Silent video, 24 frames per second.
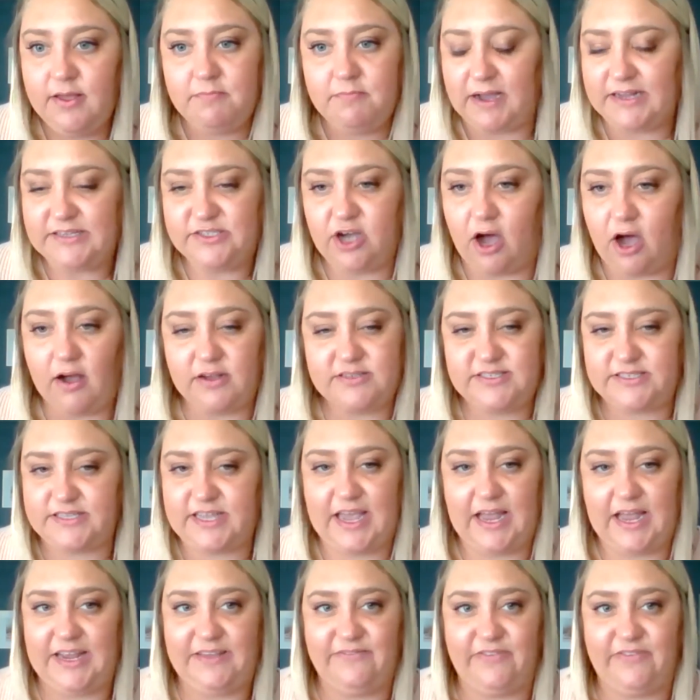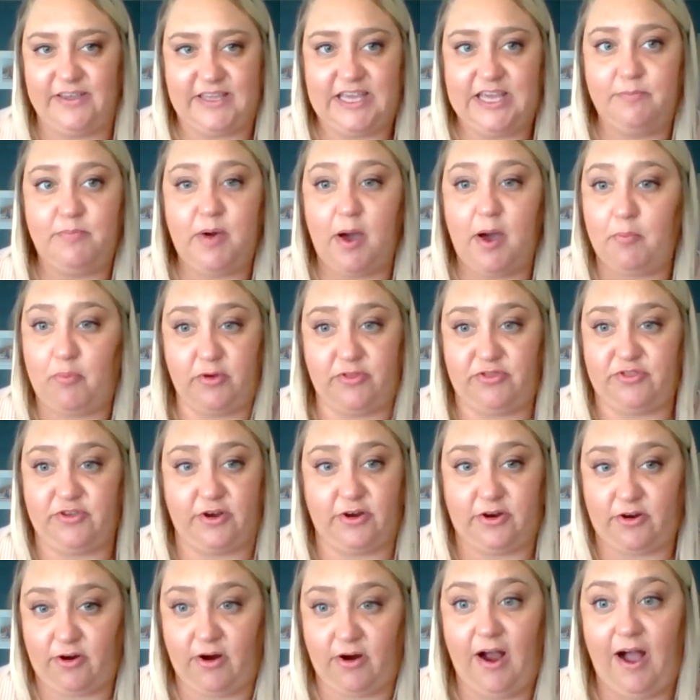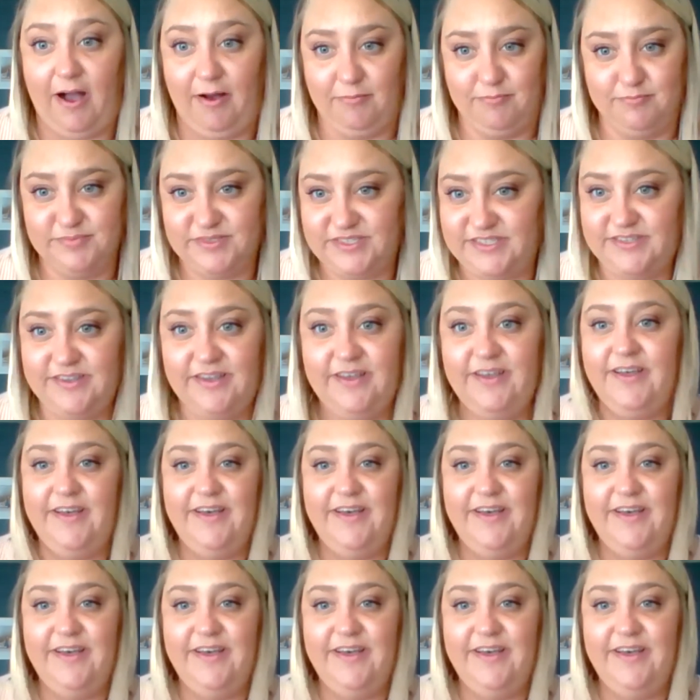My dogs can't even keep up with their crumbs.